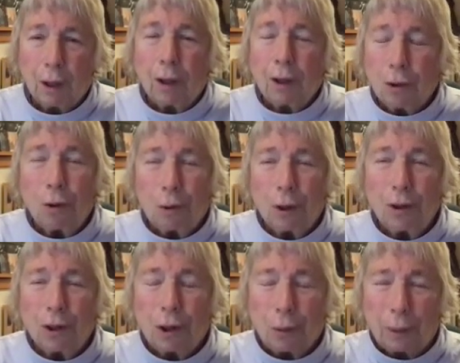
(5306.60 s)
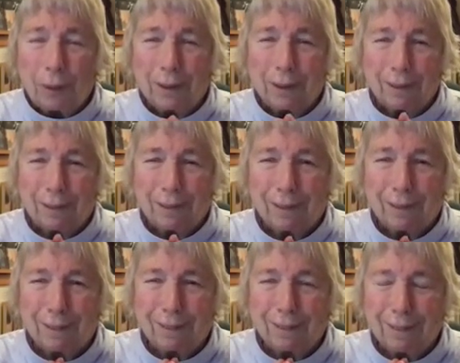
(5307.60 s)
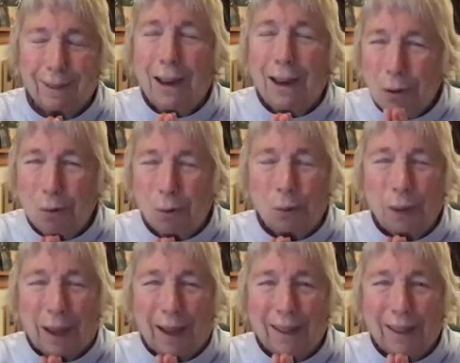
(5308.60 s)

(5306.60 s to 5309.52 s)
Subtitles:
You can do it. I know you can.